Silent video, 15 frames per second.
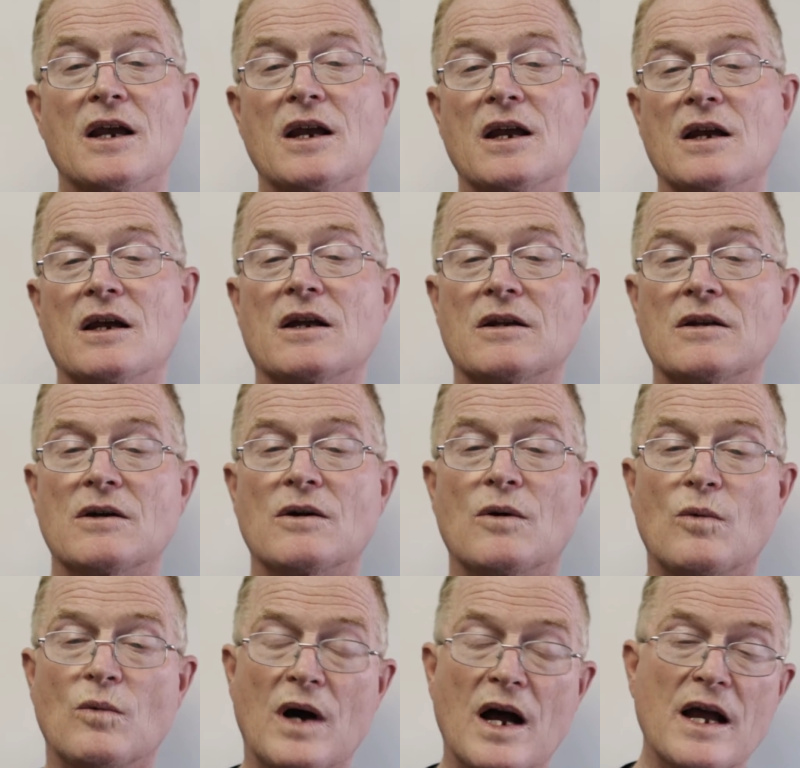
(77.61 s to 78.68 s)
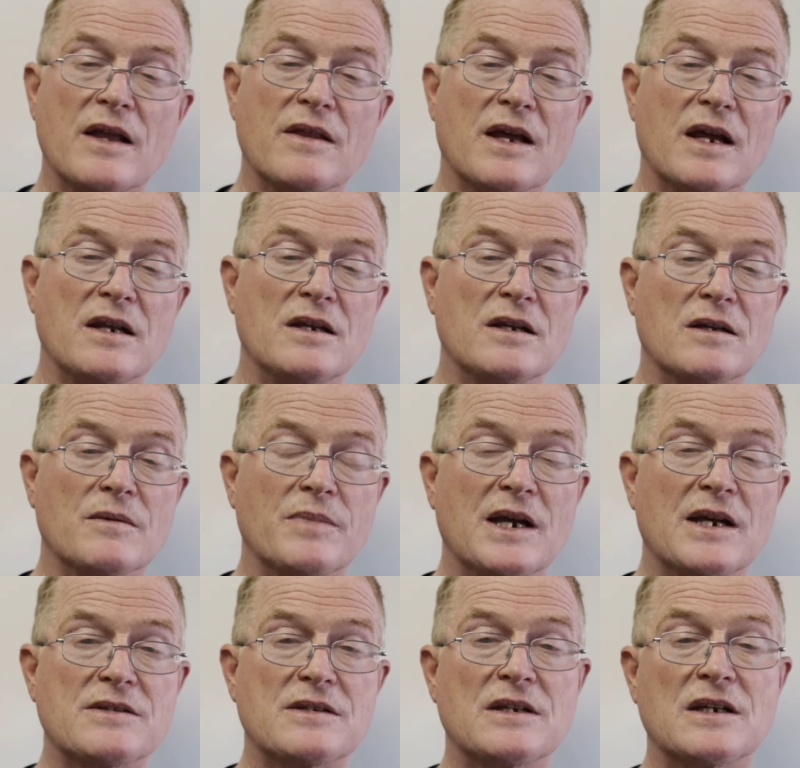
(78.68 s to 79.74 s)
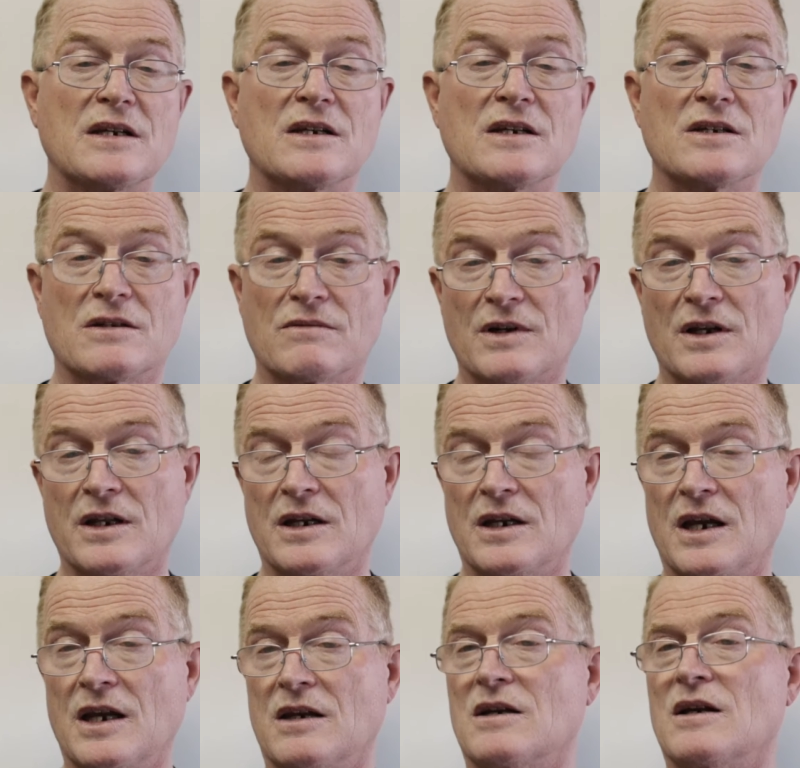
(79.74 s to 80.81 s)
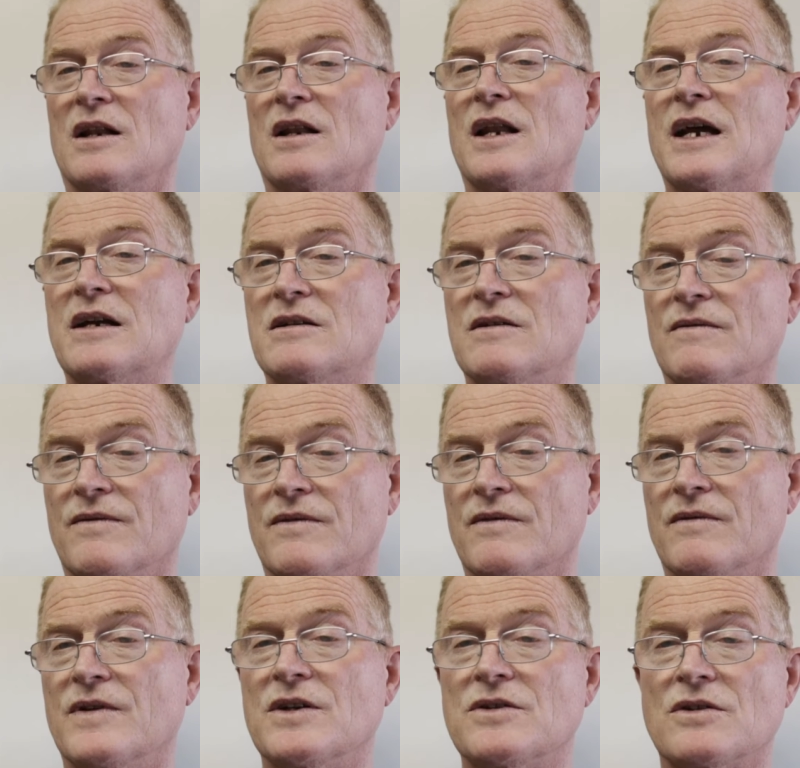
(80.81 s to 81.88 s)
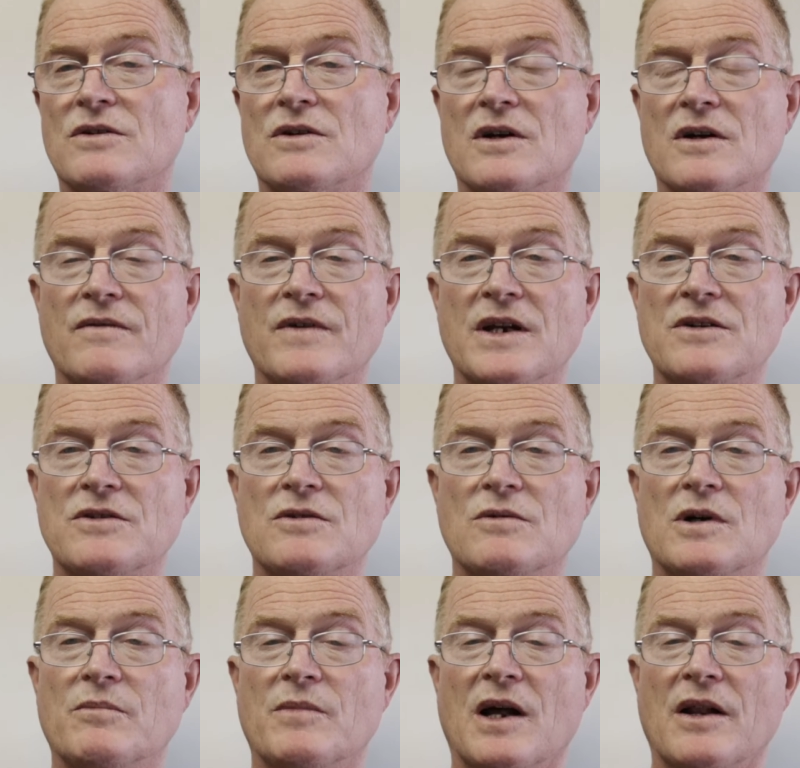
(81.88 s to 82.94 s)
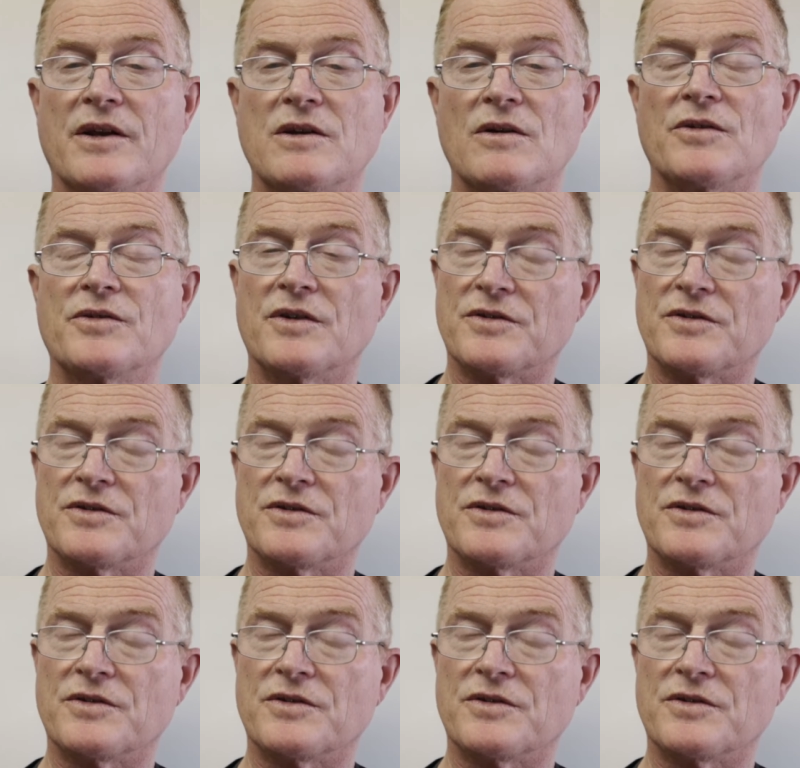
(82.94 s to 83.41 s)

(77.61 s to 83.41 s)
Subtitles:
and why that heat capacity is really a collective feature of H2O molecules.